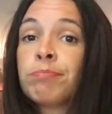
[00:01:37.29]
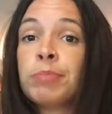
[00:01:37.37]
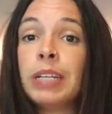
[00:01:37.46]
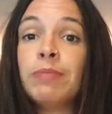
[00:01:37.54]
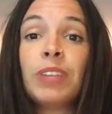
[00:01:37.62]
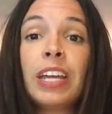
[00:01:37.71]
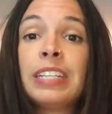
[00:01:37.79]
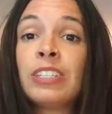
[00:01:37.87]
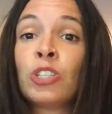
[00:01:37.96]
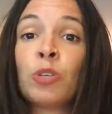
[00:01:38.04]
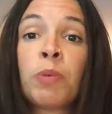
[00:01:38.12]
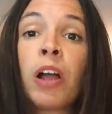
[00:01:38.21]
But it's
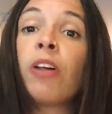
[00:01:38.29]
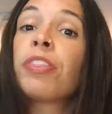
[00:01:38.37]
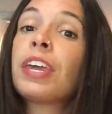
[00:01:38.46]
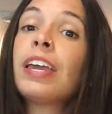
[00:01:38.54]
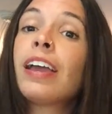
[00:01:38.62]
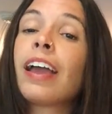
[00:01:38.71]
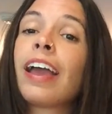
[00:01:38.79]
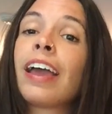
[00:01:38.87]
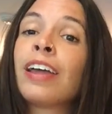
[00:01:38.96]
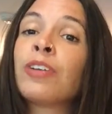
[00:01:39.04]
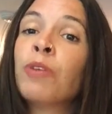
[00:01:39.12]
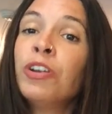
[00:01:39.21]
super healthy
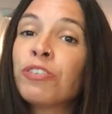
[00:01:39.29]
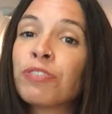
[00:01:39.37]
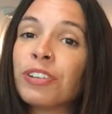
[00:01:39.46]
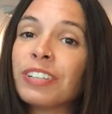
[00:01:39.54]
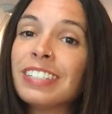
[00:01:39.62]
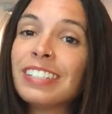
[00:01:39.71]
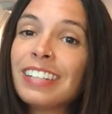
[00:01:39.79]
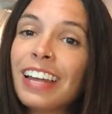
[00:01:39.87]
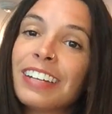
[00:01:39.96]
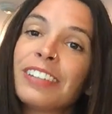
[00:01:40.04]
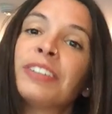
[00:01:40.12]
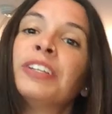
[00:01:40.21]
and wonderful
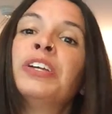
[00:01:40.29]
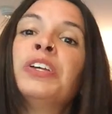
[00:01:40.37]
instead.